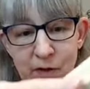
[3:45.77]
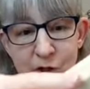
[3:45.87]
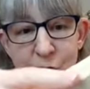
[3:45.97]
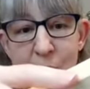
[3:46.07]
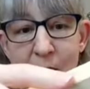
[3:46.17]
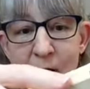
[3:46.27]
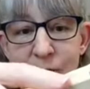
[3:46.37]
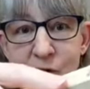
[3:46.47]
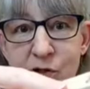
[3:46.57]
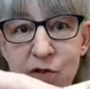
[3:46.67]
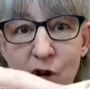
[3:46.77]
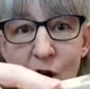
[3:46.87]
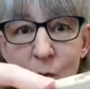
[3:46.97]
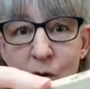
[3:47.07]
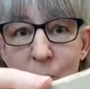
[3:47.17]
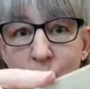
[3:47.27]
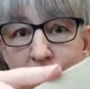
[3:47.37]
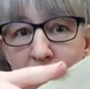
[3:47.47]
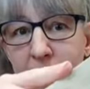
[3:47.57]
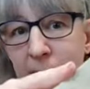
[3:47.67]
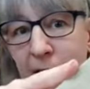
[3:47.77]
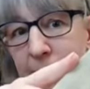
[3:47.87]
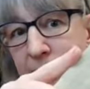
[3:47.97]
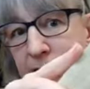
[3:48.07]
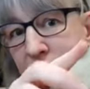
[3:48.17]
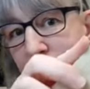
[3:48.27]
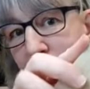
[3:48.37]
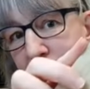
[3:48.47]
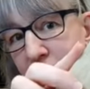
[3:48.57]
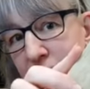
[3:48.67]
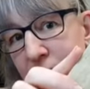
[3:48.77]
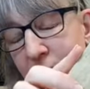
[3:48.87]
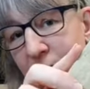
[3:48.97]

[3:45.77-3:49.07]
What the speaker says: You have to start with one big piece of metal,